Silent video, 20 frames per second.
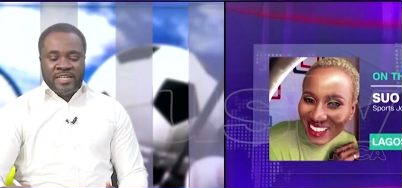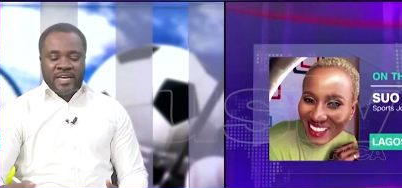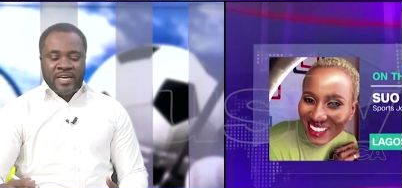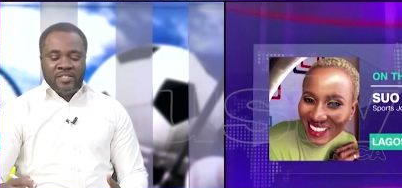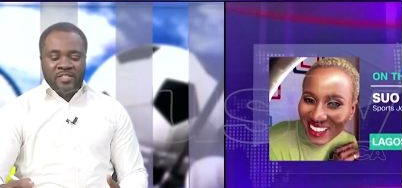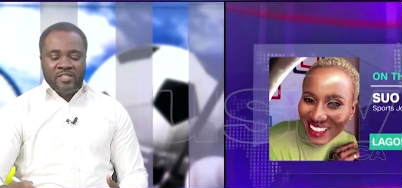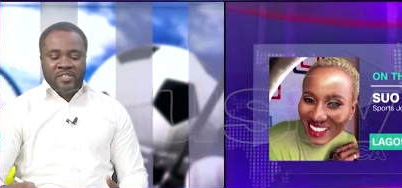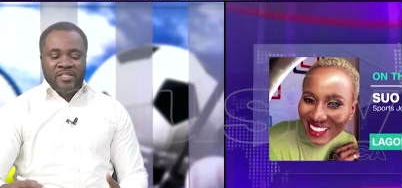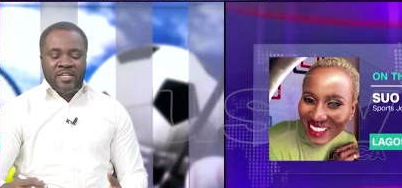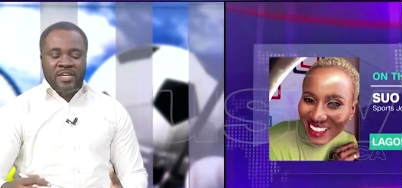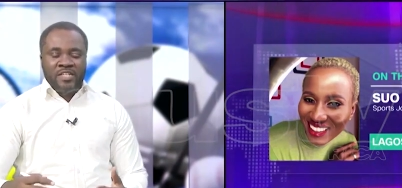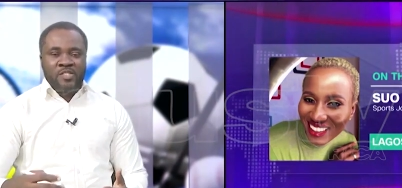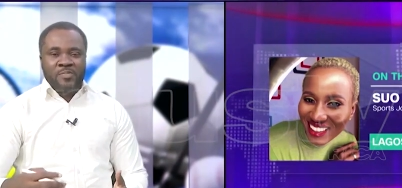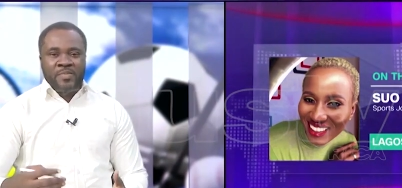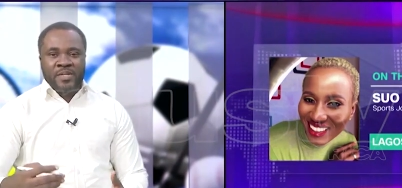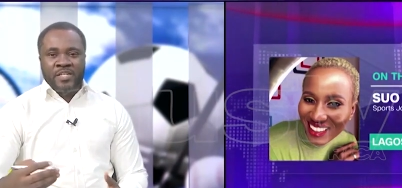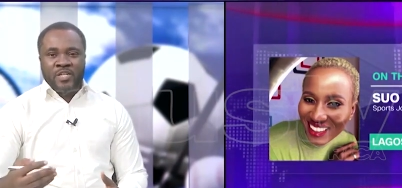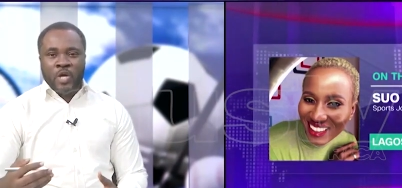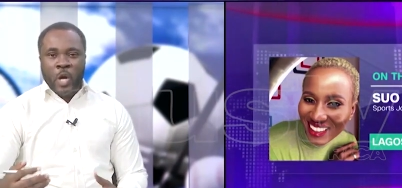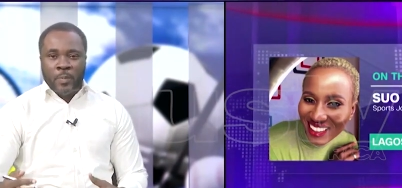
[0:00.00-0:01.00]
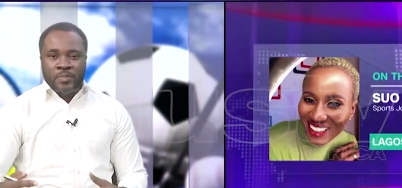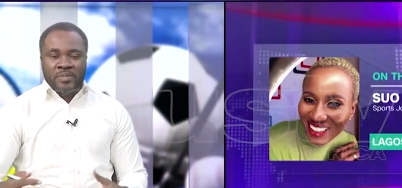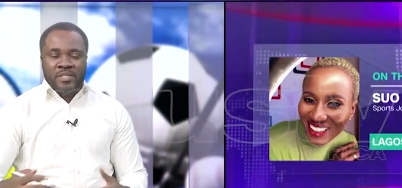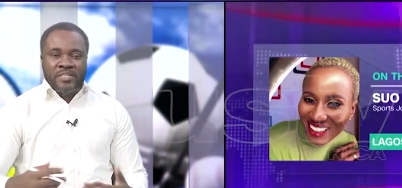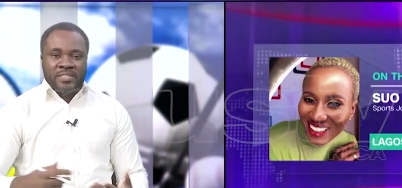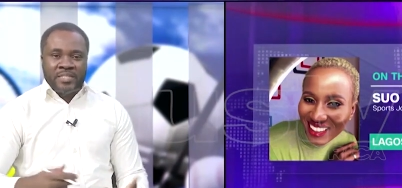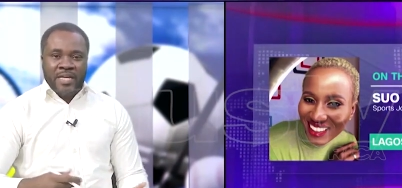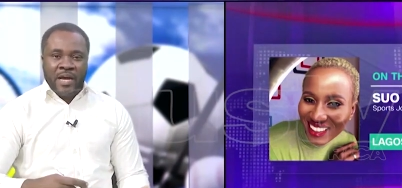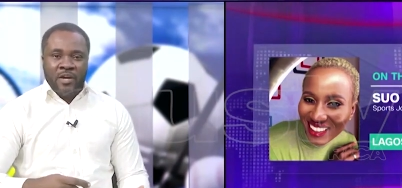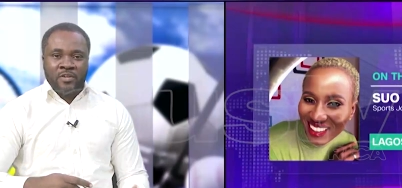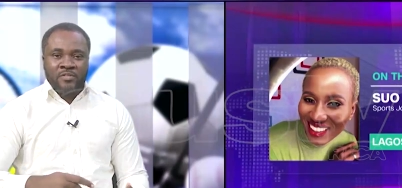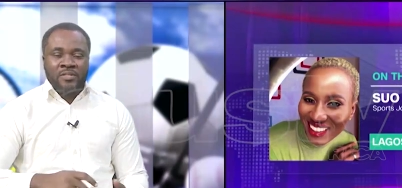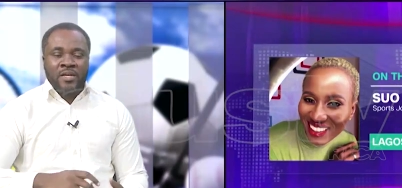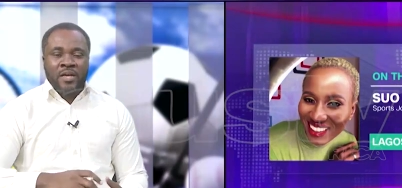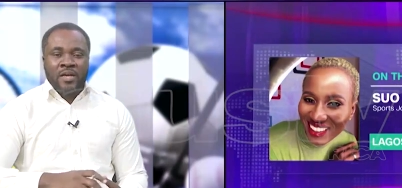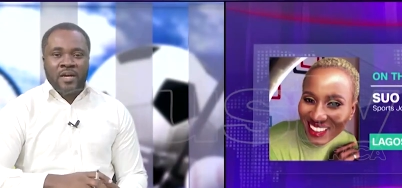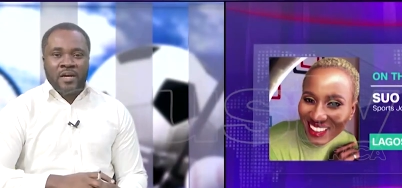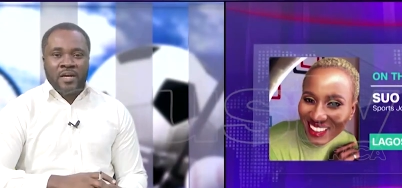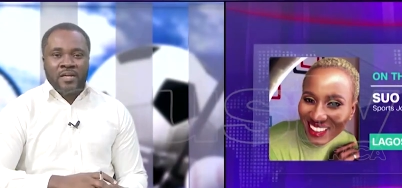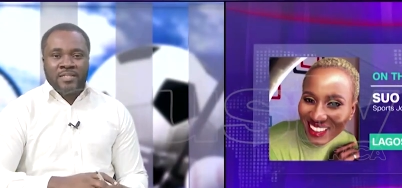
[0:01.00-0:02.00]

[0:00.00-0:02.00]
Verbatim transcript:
Speaker 1: Yes, there's been ups and downs